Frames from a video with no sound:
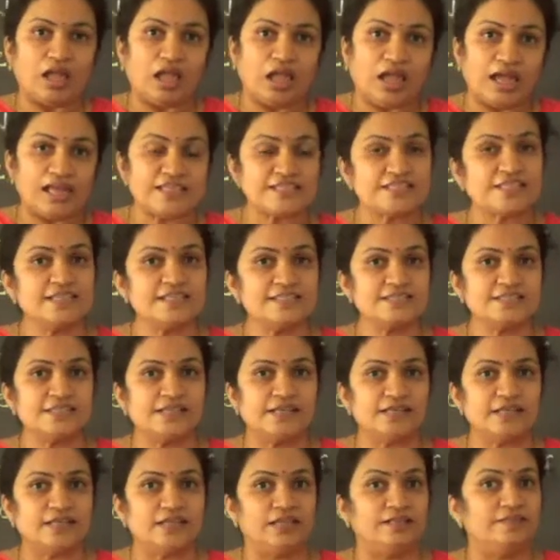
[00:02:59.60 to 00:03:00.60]
As I
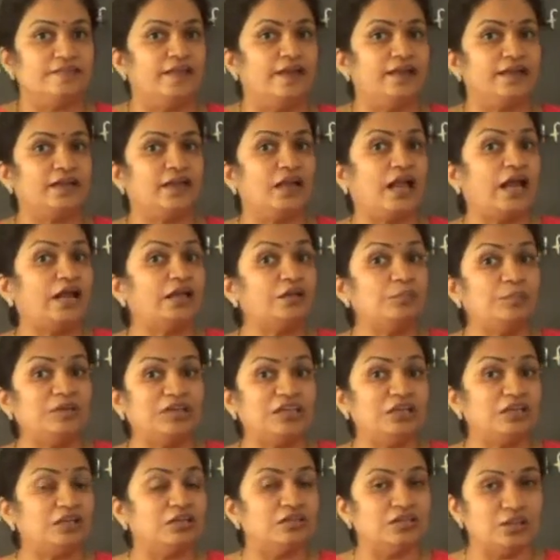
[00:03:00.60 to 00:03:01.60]
said, there can be
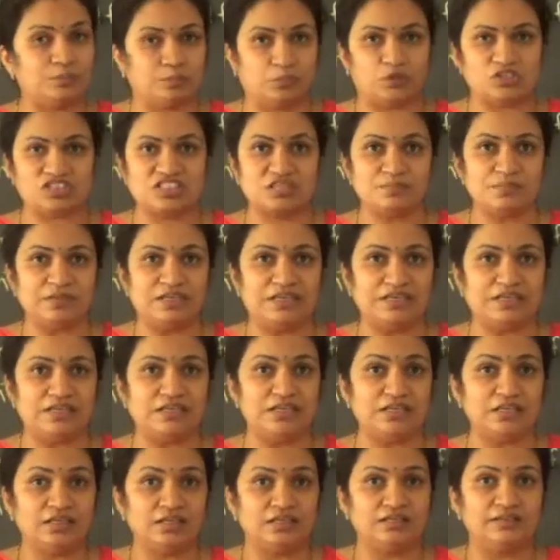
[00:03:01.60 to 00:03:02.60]
the
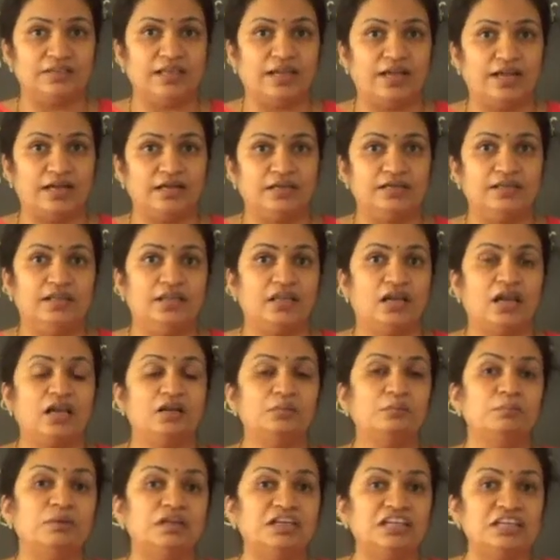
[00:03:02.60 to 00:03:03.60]
possibility that there
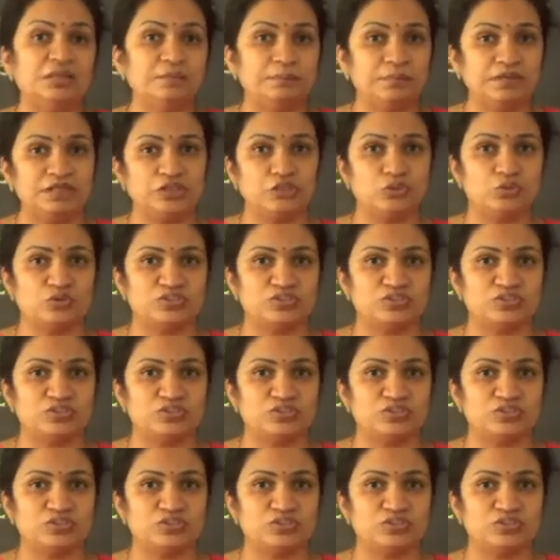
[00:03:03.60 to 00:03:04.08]
are multiple